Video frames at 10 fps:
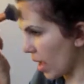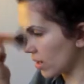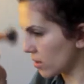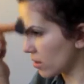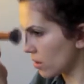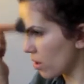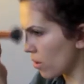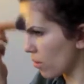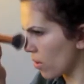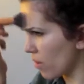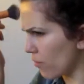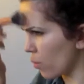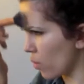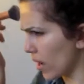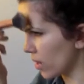and my
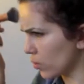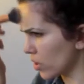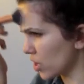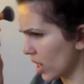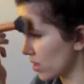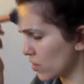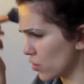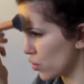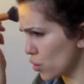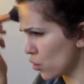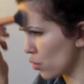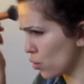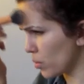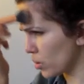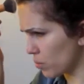forehead, which gets
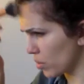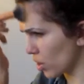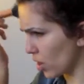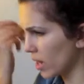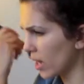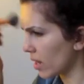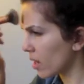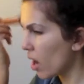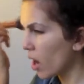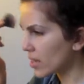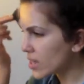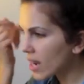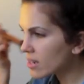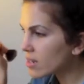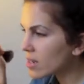super duper shiny. I
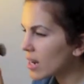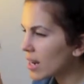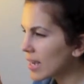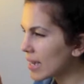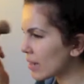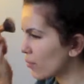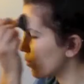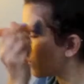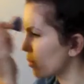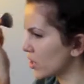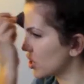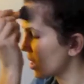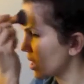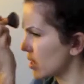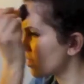tend to leave my
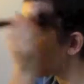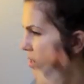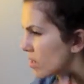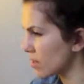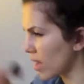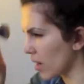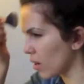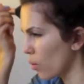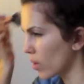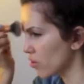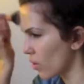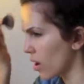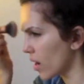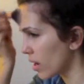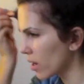cheeks because they're quite
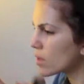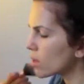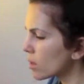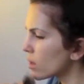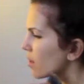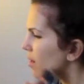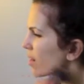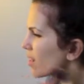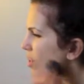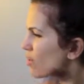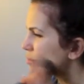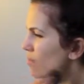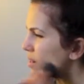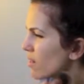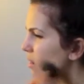dry. I don't
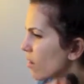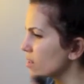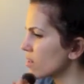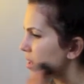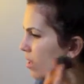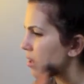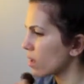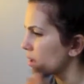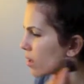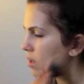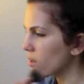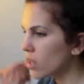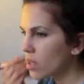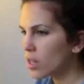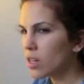really like to
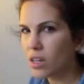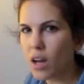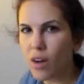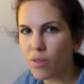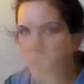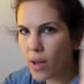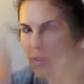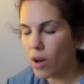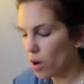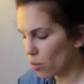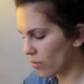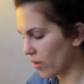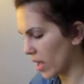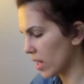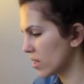cover my whole
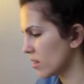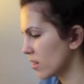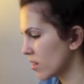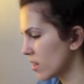face